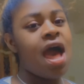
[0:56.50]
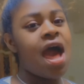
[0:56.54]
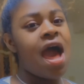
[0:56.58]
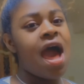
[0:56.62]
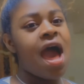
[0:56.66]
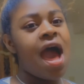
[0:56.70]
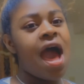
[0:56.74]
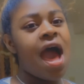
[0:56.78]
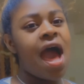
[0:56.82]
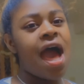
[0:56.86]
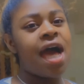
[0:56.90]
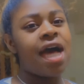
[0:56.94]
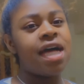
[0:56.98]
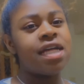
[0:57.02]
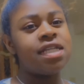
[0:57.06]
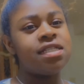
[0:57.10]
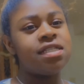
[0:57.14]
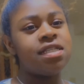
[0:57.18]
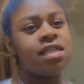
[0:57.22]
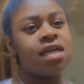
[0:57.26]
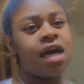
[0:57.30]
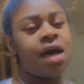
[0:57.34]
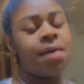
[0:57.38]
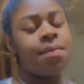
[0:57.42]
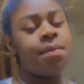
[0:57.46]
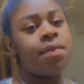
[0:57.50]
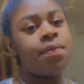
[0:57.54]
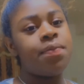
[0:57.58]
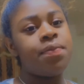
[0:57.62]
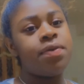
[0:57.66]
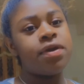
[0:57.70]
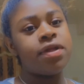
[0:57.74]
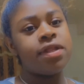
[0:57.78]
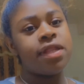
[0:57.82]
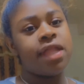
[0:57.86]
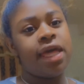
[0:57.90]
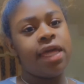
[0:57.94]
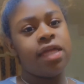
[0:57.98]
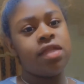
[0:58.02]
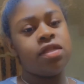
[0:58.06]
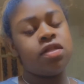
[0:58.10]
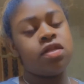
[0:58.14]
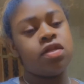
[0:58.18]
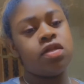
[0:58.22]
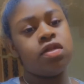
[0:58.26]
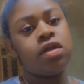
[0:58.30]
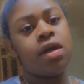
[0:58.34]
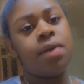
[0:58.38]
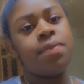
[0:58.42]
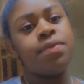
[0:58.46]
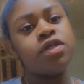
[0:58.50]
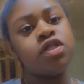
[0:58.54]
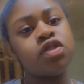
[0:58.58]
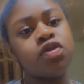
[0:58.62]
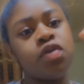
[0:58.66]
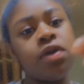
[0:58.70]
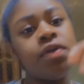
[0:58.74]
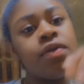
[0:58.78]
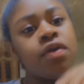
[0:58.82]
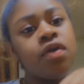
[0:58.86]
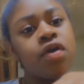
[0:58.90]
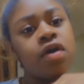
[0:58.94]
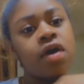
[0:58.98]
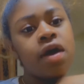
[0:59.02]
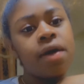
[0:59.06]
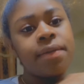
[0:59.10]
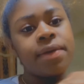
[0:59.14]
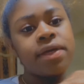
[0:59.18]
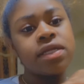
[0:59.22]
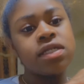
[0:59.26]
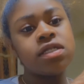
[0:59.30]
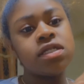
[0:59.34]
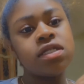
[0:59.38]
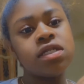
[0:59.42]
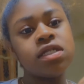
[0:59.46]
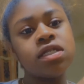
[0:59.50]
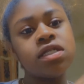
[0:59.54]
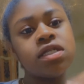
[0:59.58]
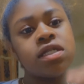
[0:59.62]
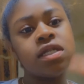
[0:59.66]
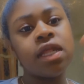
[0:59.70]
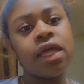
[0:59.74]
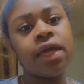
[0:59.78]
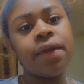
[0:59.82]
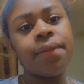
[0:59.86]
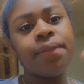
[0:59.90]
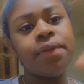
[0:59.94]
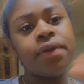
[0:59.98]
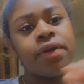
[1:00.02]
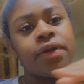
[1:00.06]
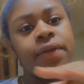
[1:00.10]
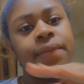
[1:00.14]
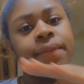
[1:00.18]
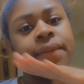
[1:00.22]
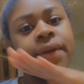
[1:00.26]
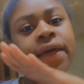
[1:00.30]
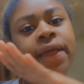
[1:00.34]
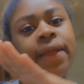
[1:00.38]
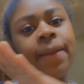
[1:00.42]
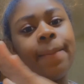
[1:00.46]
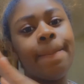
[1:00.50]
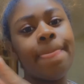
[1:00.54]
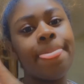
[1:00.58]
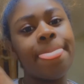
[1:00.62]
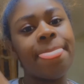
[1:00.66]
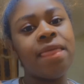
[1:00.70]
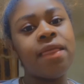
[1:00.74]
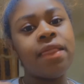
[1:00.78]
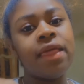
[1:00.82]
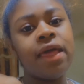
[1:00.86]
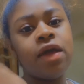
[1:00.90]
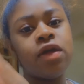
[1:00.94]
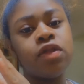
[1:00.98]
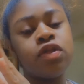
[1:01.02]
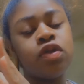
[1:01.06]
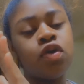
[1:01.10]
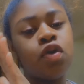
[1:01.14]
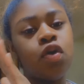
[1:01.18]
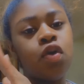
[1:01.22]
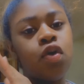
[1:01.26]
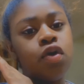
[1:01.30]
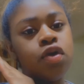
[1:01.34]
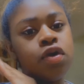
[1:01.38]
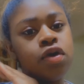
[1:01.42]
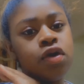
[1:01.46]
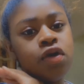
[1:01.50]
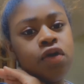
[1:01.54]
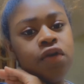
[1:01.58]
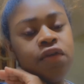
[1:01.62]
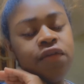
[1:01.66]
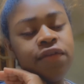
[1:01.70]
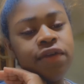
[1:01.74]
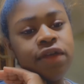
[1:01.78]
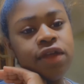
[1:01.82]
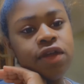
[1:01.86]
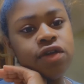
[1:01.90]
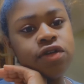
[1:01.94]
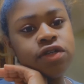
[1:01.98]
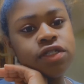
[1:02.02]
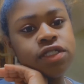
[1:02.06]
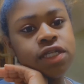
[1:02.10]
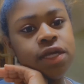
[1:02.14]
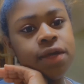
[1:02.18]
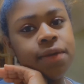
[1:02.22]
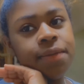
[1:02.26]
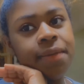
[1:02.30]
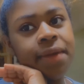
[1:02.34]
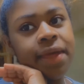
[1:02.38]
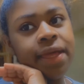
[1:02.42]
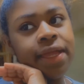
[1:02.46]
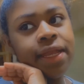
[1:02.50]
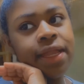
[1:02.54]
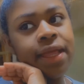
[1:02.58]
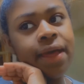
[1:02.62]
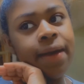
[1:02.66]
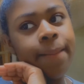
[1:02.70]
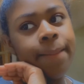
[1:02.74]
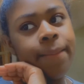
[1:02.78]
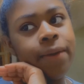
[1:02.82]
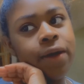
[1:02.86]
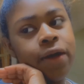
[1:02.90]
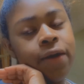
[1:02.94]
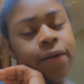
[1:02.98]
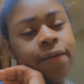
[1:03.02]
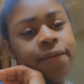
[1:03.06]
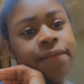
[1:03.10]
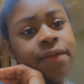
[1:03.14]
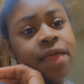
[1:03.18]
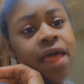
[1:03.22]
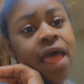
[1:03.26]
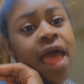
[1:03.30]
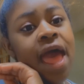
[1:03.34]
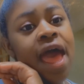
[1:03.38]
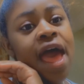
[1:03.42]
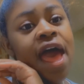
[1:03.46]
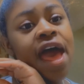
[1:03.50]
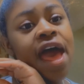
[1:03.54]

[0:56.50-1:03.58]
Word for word: I I'm gonna put like the I'm gonna screen record messages and like put them like in like the corner over here or something like that. But at